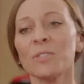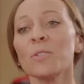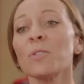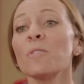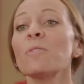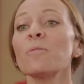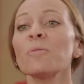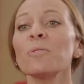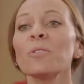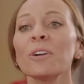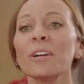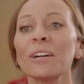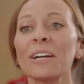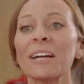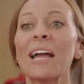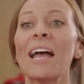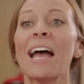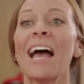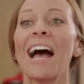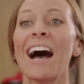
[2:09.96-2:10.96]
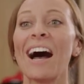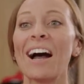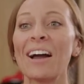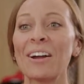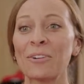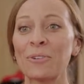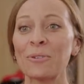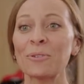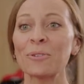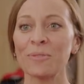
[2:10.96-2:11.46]
So through our
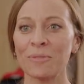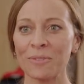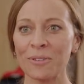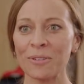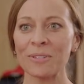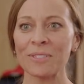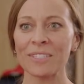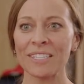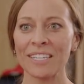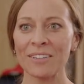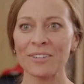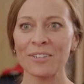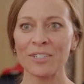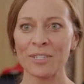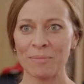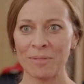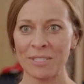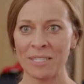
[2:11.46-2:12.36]
Goals for Girls Leadership